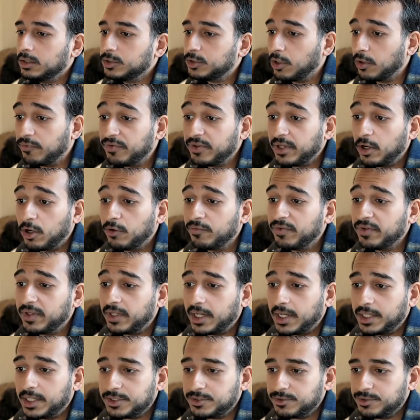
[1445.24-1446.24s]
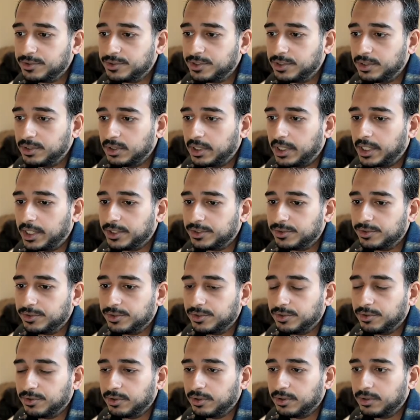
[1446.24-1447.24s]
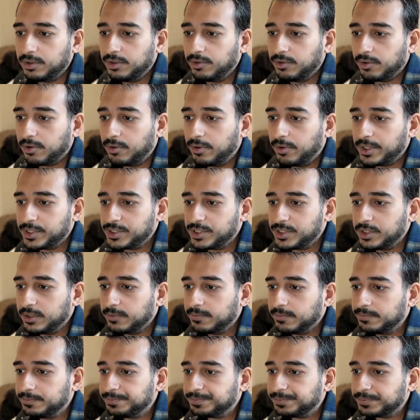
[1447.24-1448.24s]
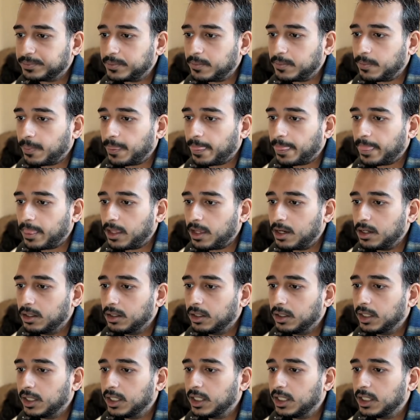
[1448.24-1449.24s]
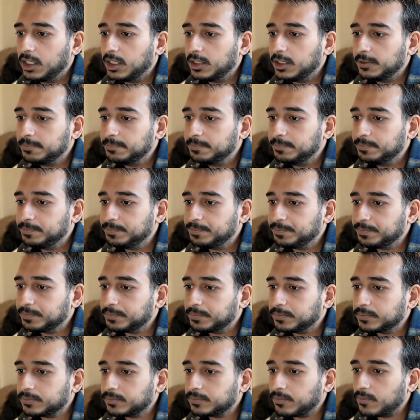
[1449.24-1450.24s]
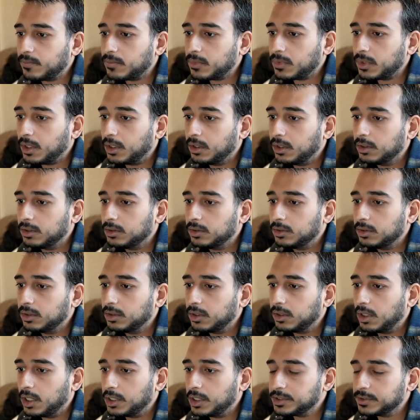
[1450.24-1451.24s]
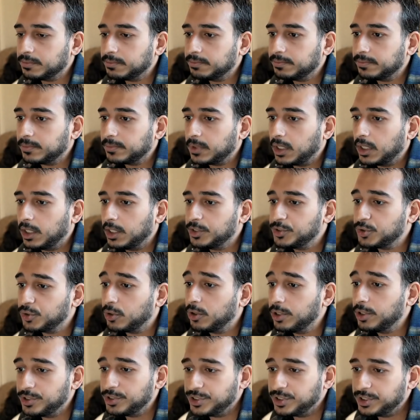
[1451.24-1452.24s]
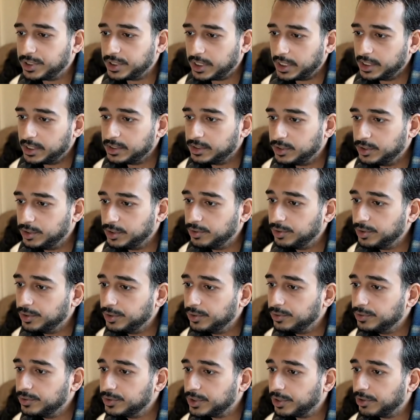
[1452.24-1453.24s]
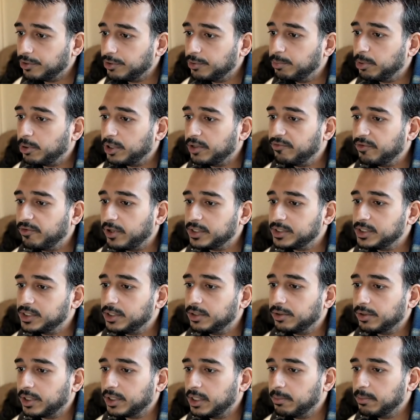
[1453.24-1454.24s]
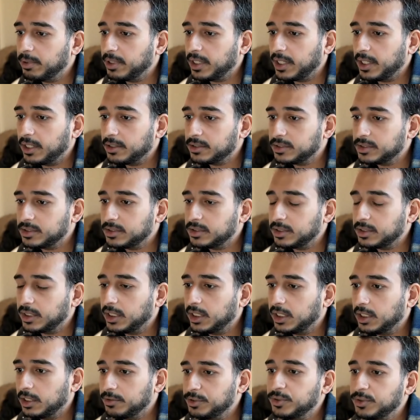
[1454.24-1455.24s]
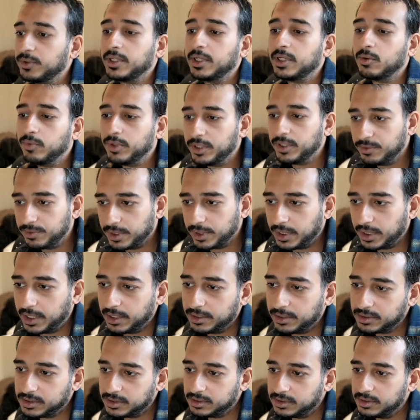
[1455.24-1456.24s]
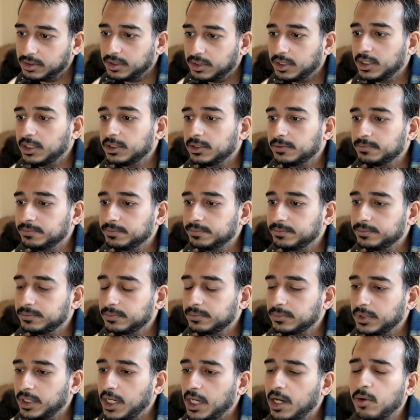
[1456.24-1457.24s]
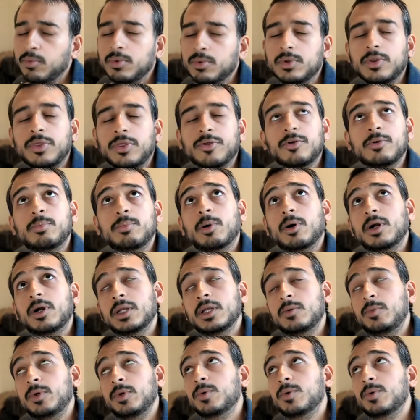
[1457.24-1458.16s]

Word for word: So hopefully, hopefully that answers, answers your, your question. Um, awesome. Uh, George says, "Do you use a third party for SEO or keep in house? Uh, do it. We do it in house. Um, yeah, we, third party.